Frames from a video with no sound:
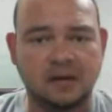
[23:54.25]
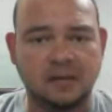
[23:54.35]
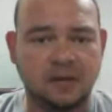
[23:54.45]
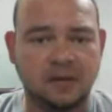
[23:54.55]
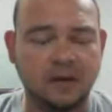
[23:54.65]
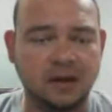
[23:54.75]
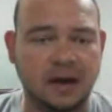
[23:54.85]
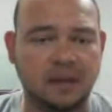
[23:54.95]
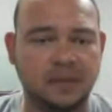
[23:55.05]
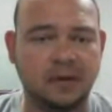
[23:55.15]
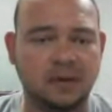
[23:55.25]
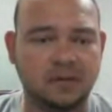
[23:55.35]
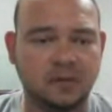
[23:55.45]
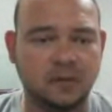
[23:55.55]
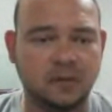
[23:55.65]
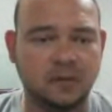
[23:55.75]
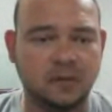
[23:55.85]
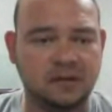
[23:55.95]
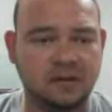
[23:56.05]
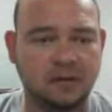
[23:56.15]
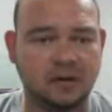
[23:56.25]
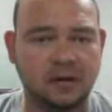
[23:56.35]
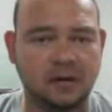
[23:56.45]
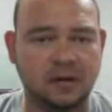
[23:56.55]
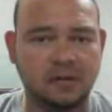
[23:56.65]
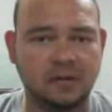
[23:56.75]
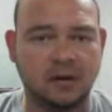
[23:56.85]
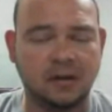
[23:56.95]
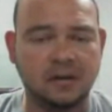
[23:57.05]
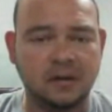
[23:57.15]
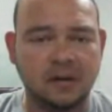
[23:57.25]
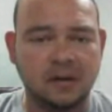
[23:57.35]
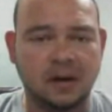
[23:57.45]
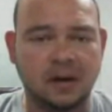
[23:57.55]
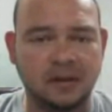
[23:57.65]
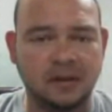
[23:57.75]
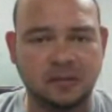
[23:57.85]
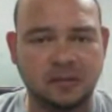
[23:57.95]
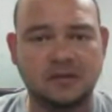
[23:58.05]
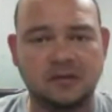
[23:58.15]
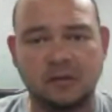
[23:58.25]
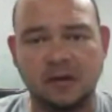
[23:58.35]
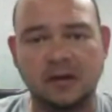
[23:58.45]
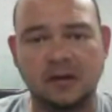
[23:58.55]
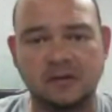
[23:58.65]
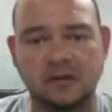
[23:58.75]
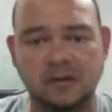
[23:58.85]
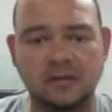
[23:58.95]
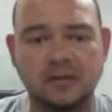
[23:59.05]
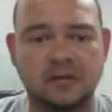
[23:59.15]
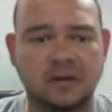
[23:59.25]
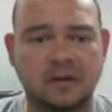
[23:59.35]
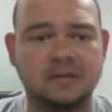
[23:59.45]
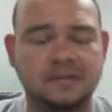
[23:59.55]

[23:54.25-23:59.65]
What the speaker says: So I'm really happy with these. They're working really well, and the specs are really good too. So.